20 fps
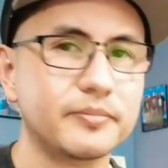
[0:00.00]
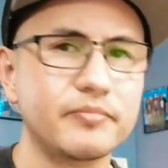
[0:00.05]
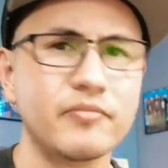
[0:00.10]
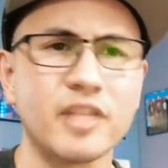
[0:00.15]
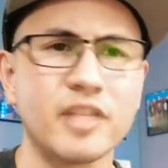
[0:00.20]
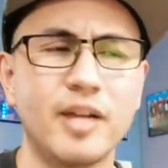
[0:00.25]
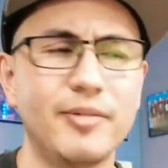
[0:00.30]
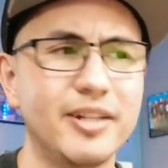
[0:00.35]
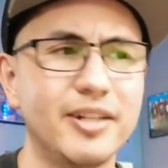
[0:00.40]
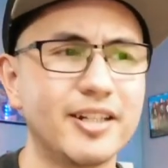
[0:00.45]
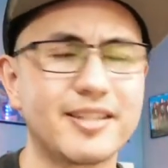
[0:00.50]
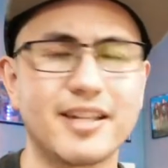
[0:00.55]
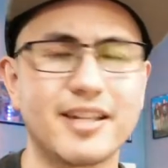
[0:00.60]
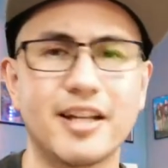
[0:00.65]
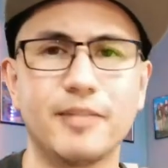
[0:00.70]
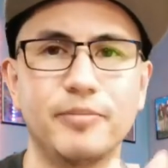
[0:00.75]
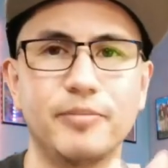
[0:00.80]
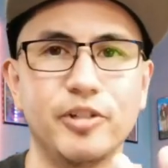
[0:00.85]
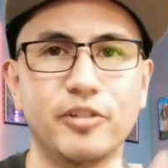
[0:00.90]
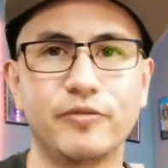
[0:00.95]
I mean, it's
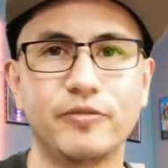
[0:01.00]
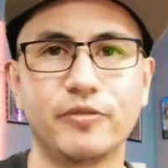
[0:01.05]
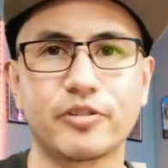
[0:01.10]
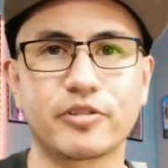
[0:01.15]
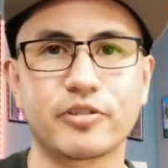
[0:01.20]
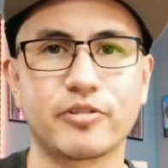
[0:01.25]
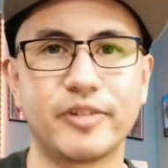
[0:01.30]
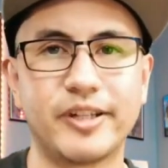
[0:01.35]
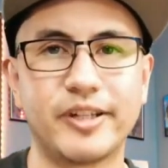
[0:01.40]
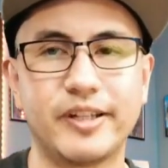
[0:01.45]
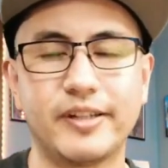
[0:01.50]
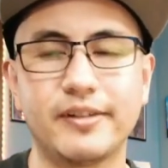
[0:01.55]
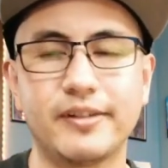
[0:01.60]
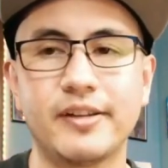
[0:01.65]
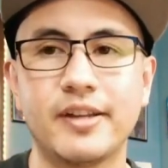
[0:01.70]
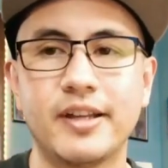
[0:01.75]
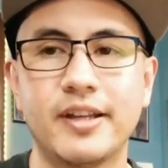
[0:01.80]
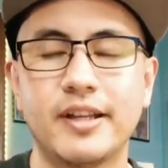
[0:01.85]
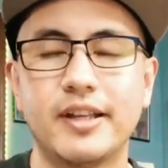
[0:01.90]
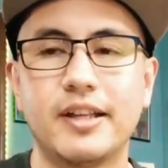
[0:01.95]
got a beautiful
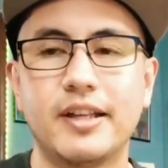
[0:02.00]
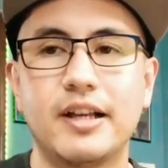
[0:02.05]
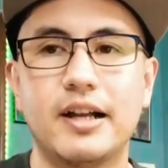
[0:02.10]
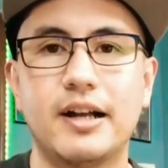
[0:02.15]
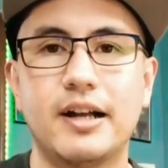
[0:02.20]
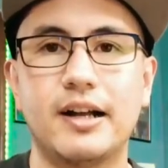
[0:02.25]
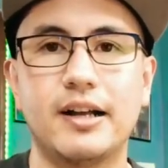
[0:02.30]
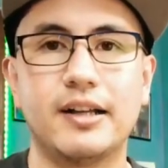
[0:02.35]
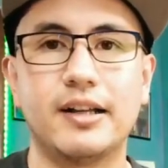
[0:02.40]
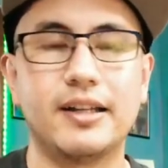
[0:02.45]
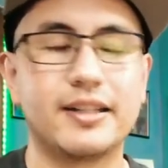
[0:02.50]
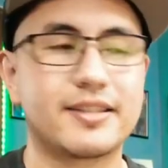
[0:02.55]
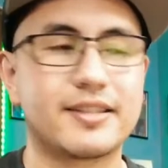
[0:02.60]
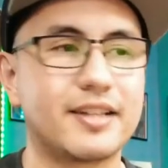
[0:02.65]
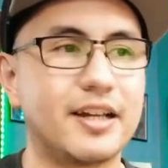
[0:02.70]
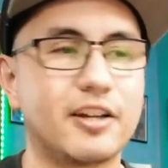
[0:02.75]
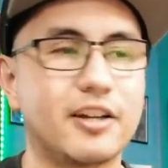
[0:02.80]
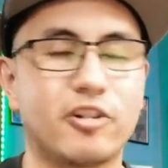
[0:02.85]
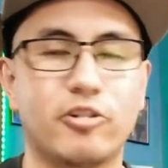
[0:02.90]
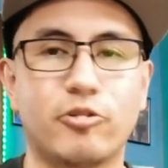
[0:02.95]
screen. It's
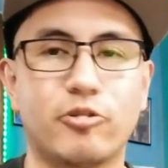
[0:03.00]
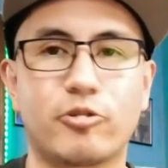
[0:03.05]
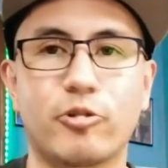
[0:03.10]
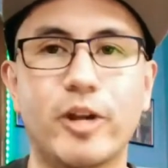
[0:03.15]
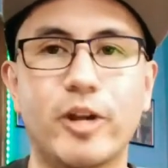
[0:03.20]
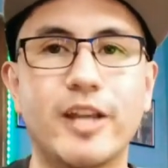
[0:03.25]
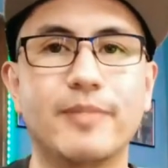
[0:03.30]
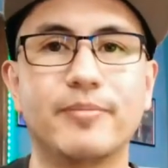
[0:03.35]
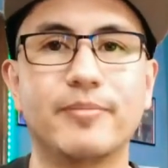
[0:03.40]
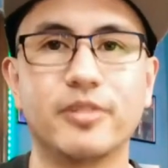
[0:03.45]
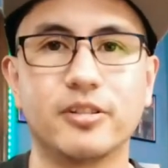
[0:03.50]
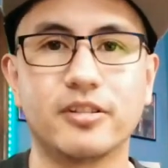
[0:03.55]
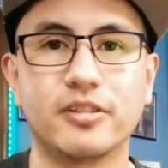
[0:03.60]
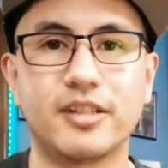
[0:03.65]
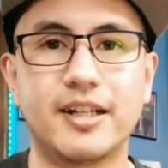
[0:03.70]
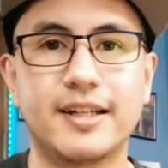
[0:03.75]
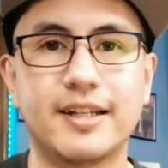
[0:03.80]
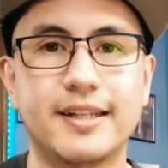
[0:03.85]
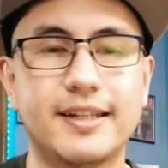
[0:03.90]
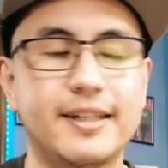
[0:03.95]
got a great build
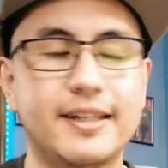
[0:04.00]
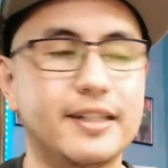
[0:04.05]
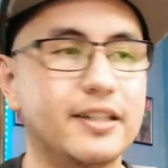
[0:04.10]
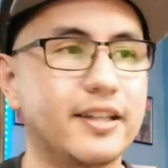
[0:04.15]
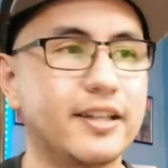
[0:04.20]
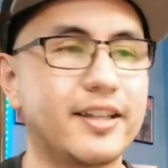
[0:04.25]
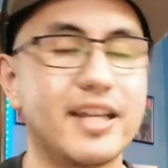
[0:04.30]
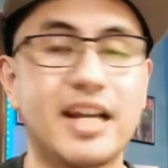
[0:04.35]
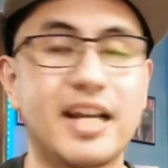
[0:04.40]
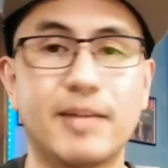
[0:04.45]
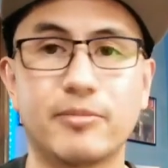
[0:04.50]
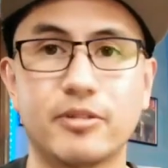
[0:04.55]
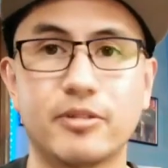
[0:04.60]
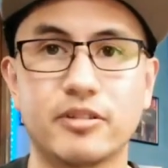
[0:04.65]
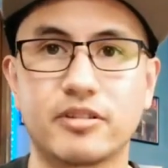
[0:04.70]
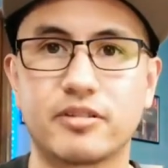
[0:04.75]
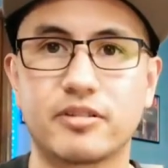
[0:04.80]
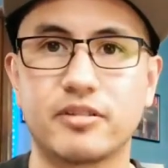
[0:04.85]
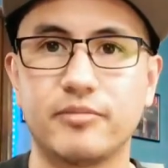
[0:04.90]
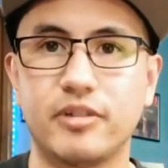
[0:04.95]
on it. The
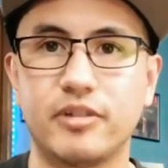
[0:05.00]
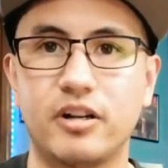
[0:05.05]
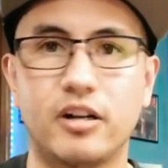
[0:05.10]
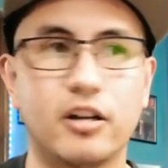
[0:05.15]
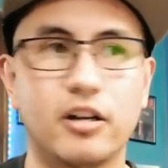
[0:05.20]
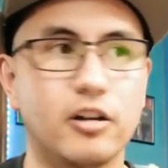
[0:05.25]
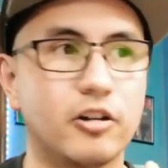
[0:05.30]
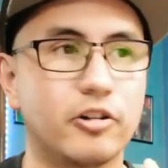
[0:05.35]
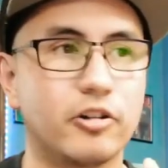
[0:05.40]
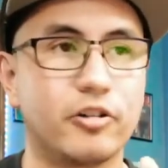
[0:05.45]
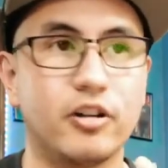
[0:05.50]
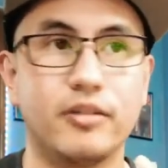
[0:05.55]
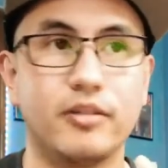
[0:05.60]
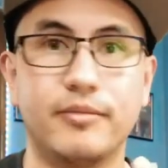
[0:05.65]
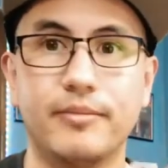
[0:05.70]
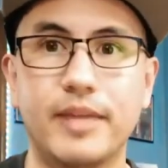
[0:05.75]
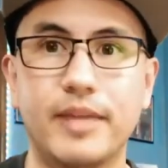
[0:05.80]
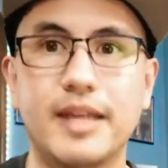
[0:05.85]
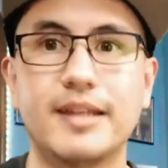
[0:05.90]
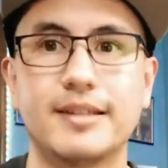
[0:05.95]
cameras are
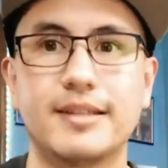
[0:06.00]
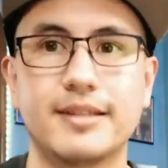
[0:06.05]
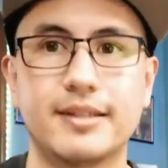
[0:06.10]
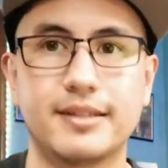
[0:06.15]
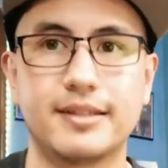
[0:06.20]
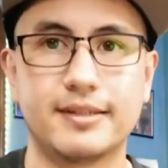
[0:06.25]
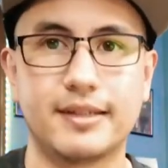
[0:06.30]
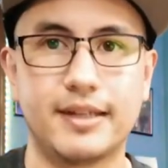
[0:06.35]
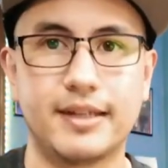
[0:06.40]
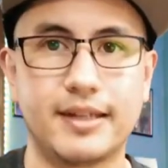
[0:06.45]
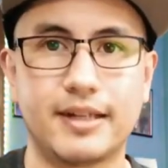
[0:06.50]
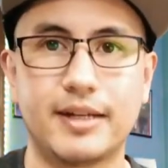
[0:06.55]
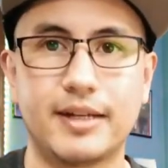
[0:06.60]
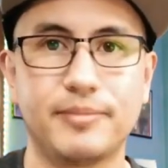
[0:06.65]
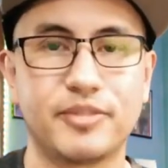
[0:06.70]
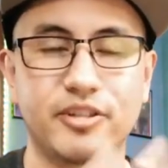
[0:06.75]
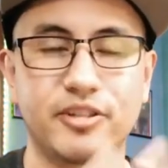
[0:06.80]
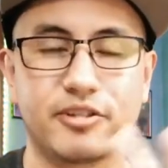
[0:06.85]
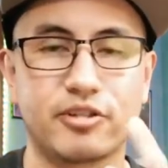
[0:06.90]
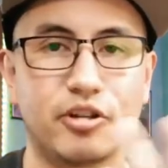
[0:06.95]
amazing. Like,
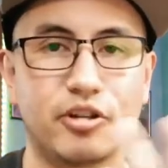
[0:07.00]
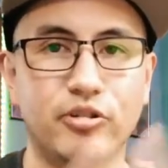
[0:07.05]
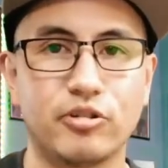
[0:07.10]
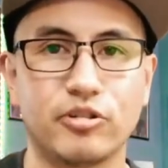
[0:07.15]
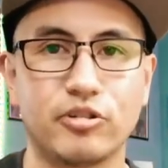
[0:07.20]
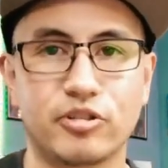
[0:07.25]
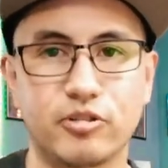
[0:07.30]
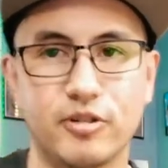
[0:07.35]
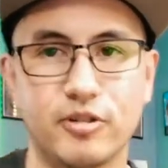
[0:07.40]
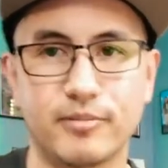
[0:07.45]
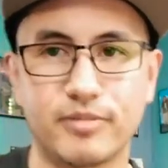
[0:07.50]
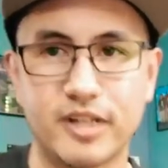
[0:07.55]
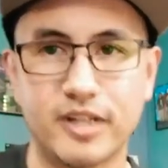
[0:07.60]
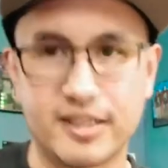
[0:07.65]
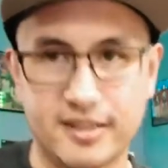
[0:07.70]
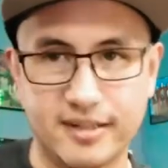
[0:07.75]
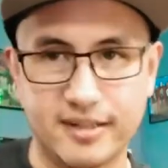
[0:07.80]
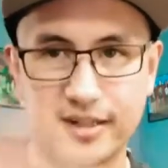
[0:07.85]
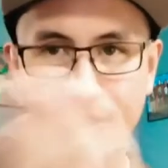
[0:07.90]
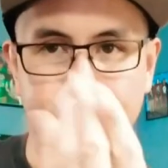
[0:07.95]
I'm just so
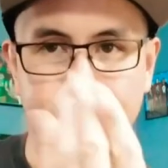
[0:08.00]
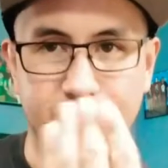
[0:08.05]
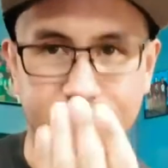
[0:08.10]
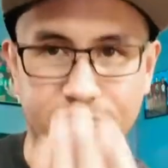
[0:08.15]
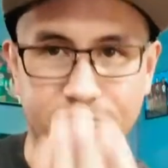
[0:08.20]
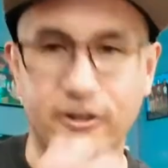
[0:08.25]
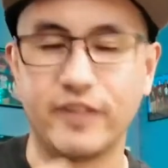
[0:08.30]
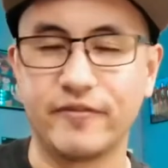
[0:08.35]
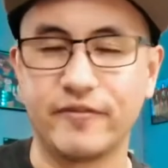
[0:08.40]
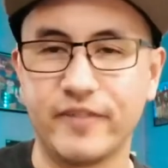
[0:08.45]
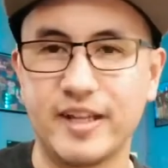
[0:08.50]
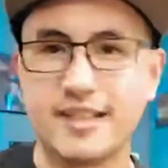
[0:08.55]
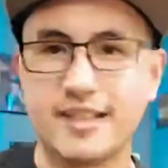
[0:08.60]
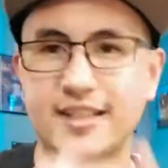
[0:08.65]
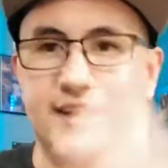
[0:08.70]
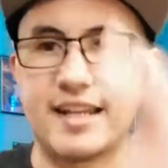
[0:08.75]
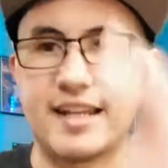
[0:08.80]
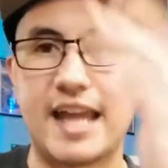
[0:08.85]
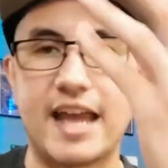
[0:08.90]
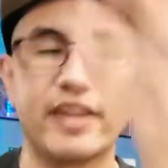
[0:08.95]
impressed on how the front
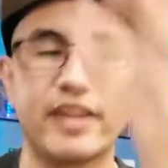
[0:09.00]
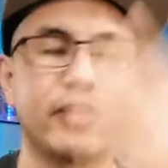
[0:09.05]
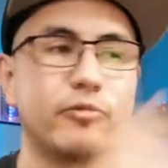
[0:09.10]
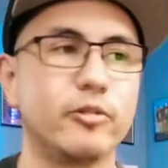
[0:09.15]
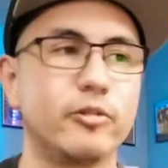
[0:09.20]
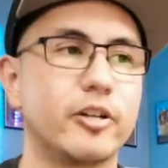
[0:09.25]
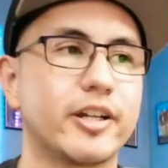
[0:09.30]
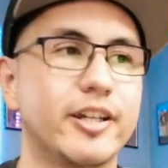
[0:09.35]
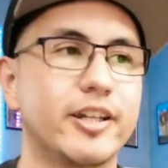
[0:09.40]
facing and the rear